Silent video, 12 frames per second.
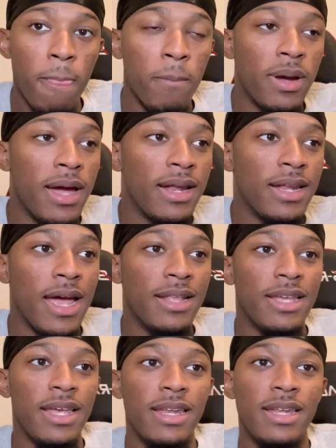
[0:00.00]
But at
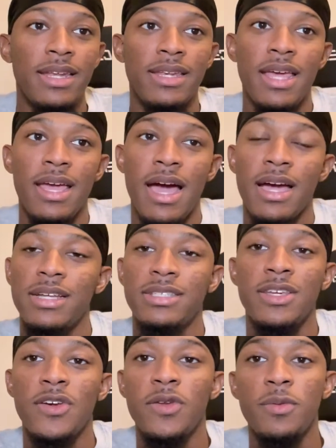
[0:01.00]
the end of the day, I
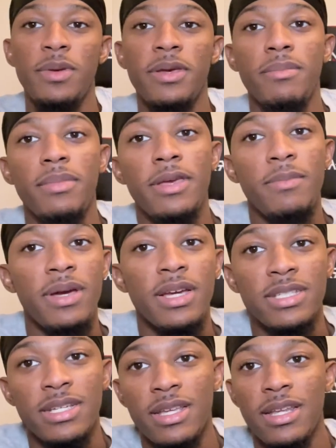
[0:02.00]
continue to be me
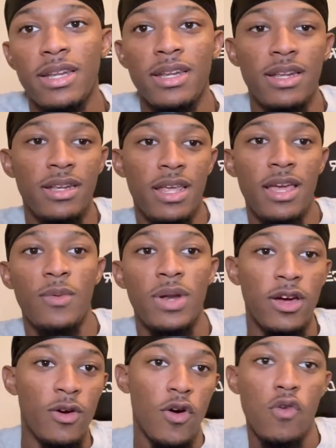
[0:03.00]
because at the end of the day, when
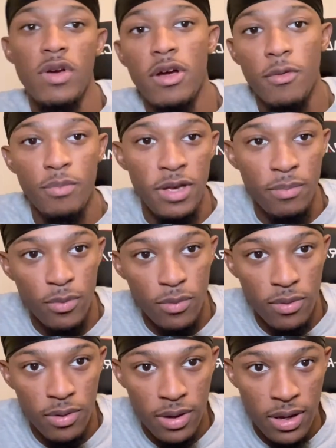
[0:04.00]
I go around
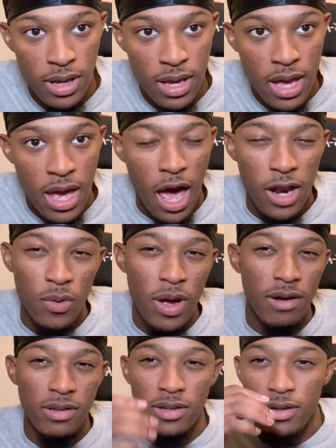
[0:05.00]
people, I don't
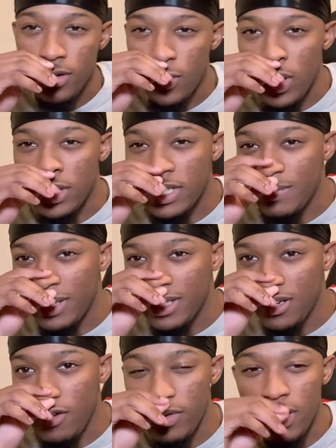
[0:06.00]
have to question
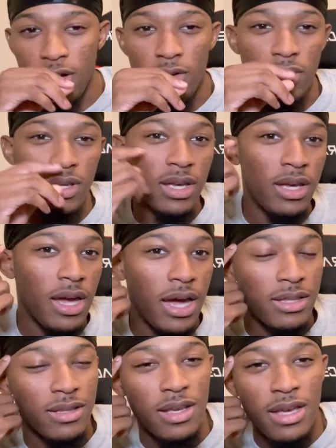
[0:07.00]
myself like, oh
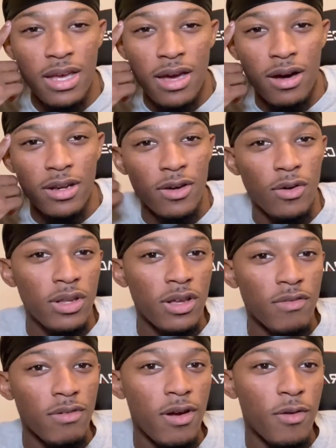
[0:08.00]
yeah, I are they only
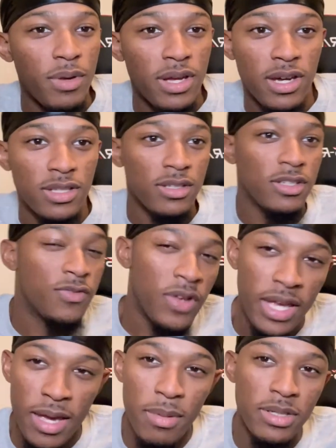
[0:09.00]
around because of this
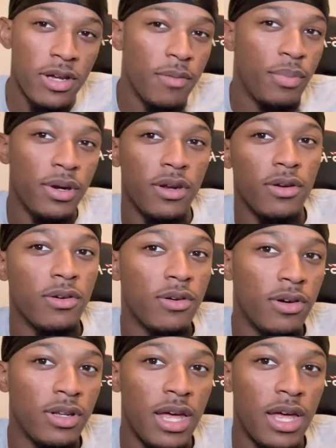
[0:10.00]
fake image I'm putting on?